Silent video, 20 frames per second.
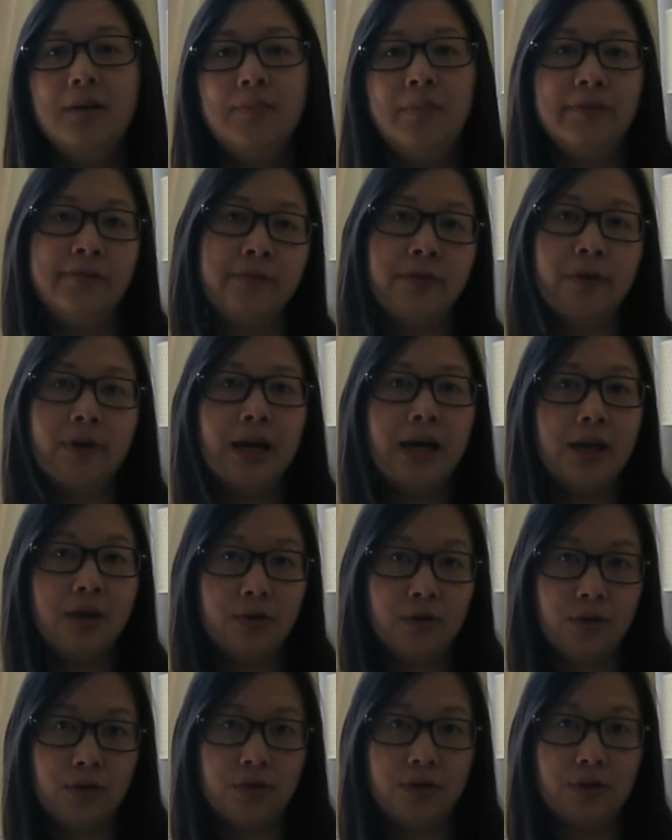Before I
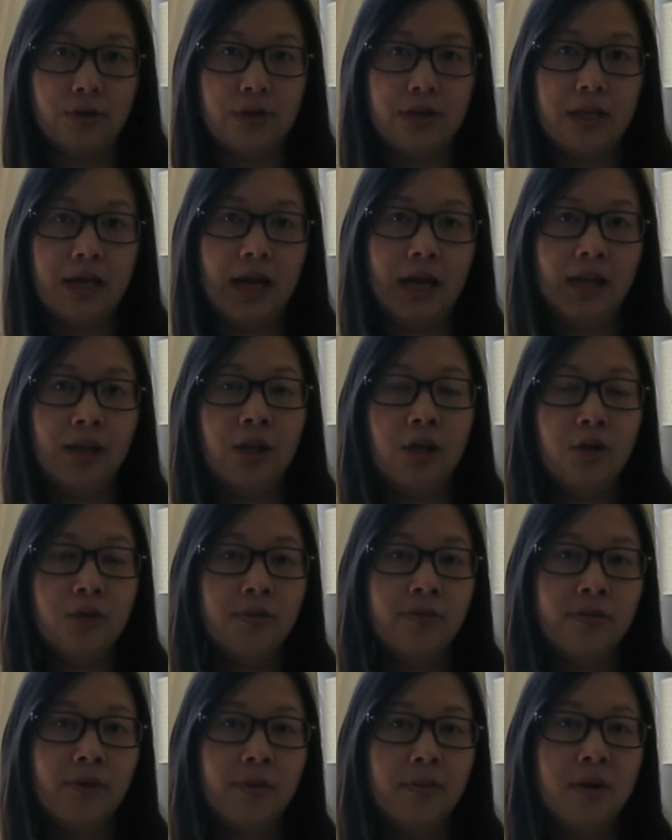ordered, I
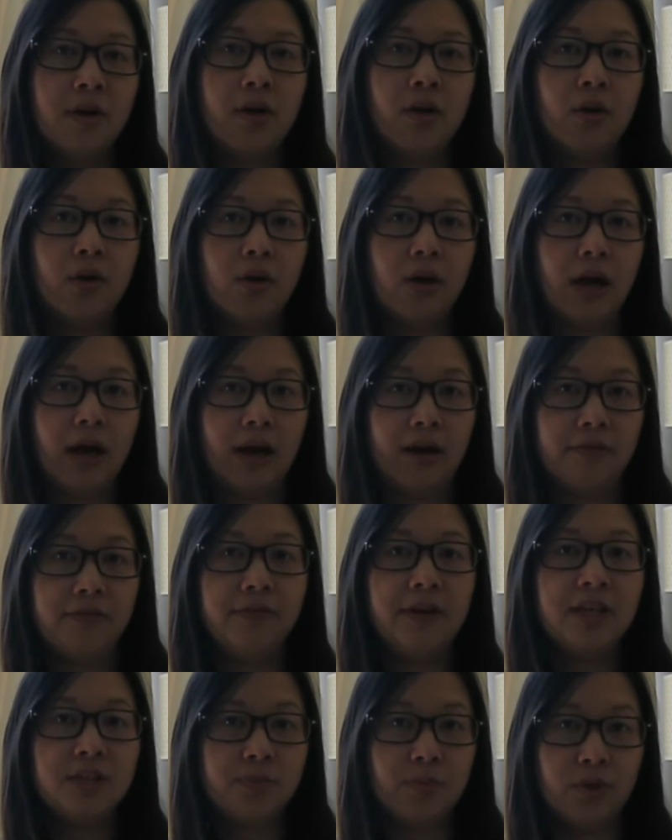knew from her
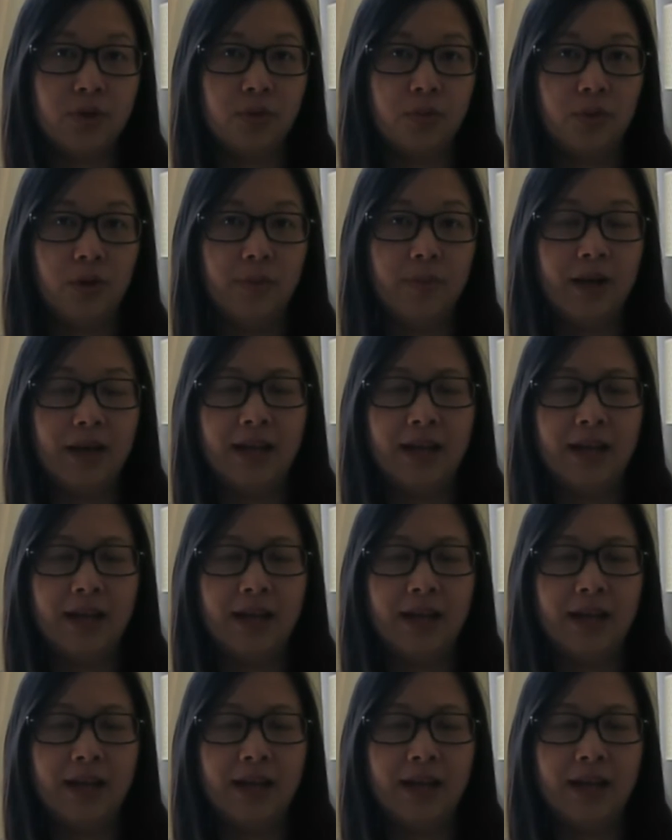Facebook group,